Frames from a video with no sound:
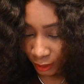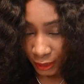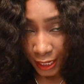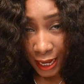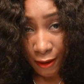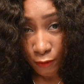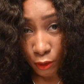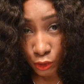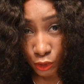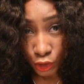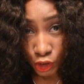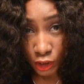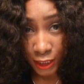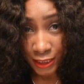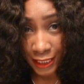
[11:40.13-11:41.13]
they have also
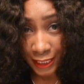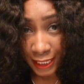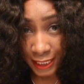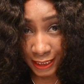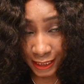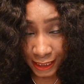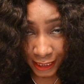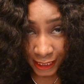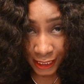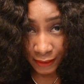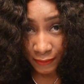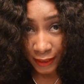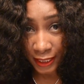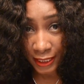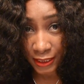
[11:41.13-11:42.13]
insurance against
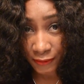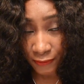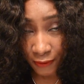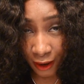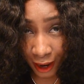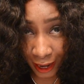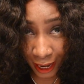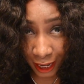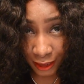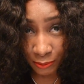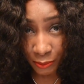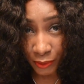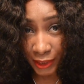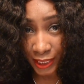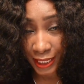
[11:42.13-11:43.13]
thief, against
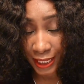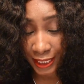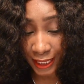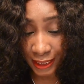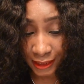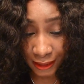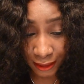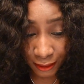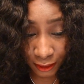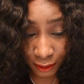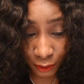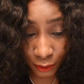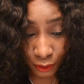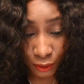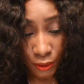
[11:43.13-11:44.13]
fire, break, against
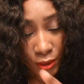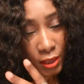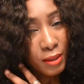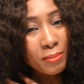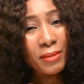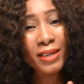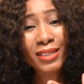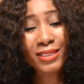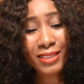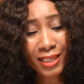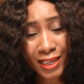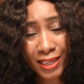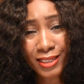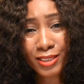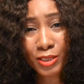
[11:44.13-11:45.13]
many
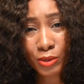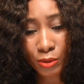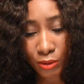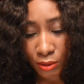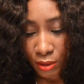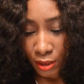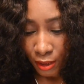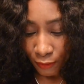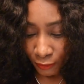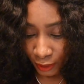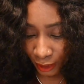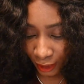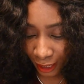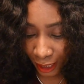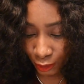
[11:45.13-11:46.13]
things, for
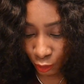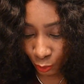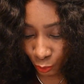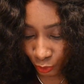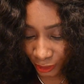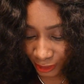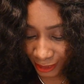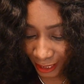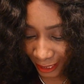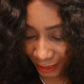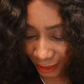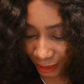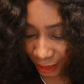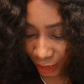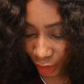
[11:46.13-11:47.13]
the car to
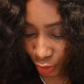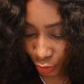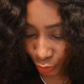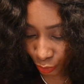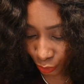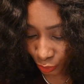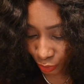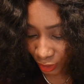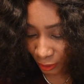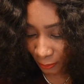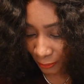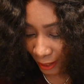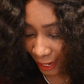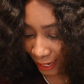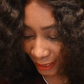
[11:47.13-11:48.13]
protect you. So it
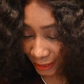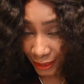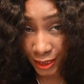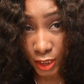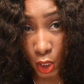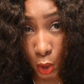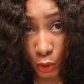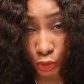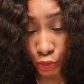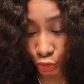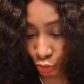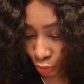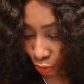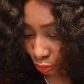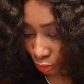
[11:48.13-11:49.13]
depends on
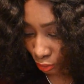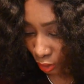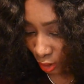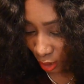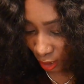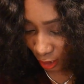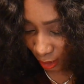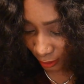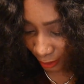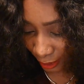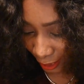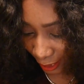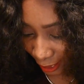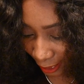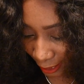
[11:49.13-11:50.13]
you.
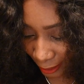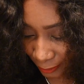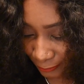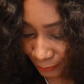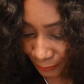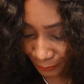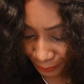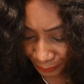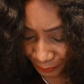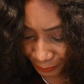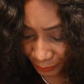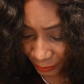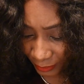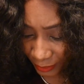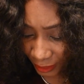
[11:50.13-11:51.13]
Okay.
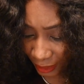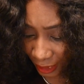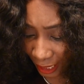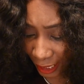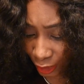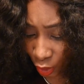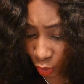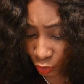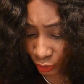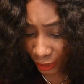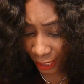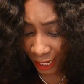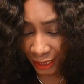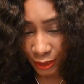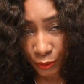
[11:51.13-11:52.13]
And also they
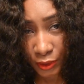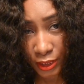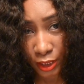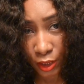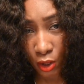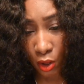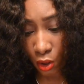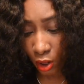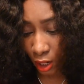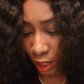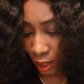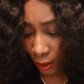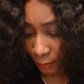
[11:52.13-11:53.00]
have the one they call